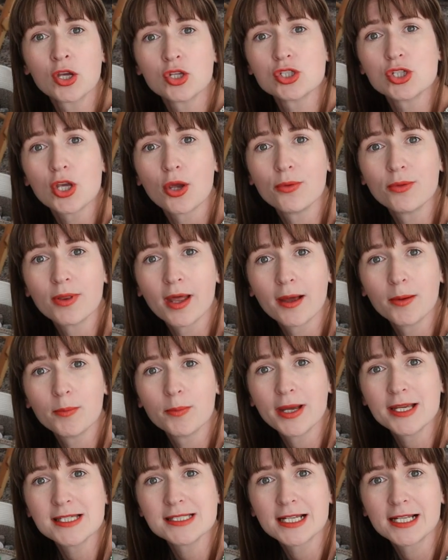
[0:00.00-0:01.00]
so
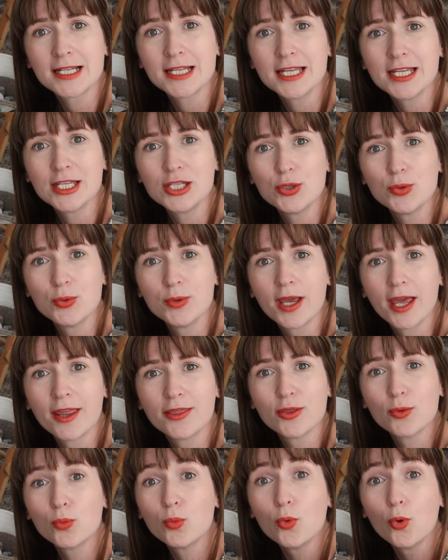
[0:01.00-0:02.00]
that basically you
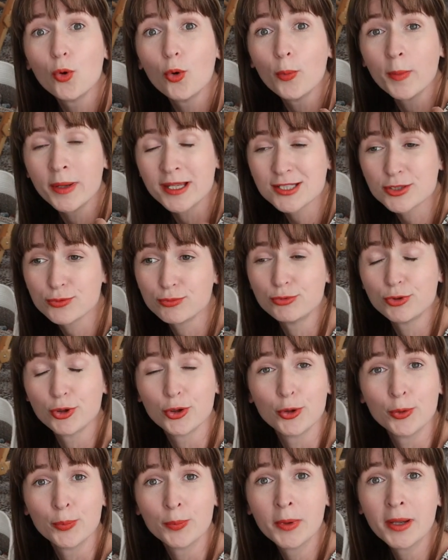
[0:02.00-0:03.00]
get the warmest
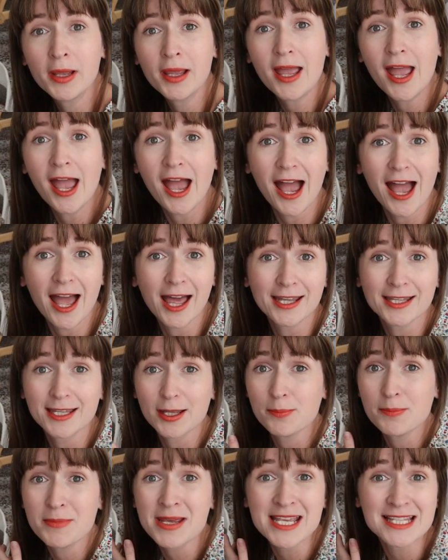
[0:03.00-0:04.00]
room, and
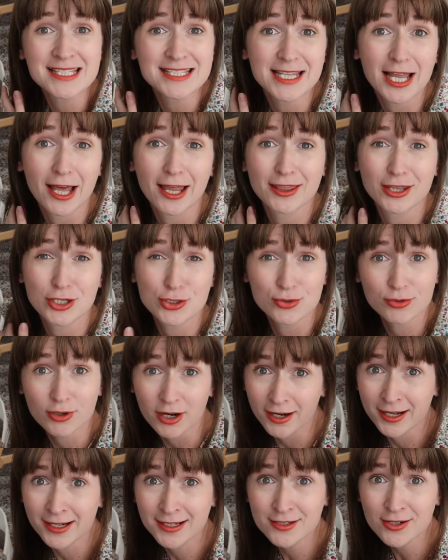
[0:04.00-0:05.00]
it means that the
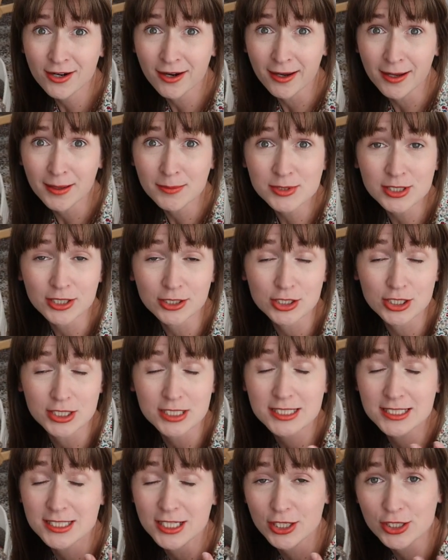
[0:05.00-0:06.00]
drying times are
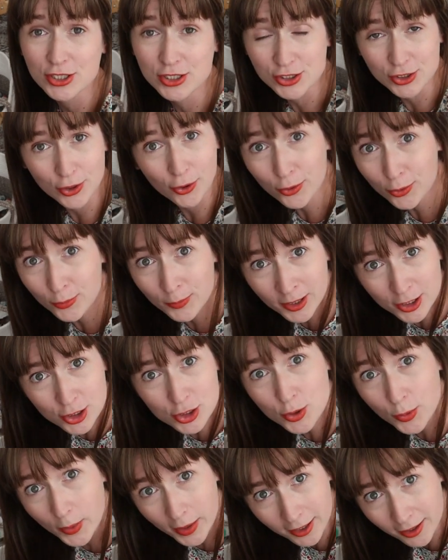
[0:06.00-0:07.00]
just so
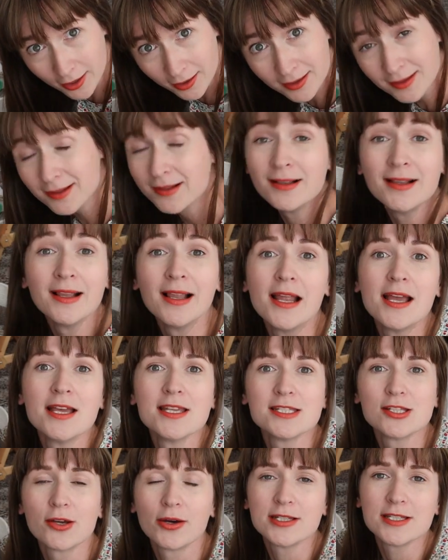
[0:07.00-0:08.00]
much quicker.
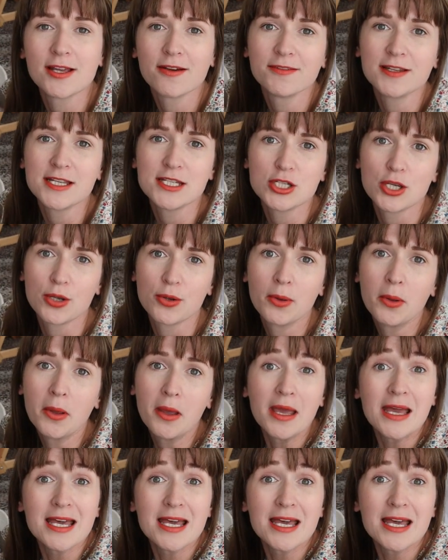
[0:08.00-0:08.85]
So I definitely do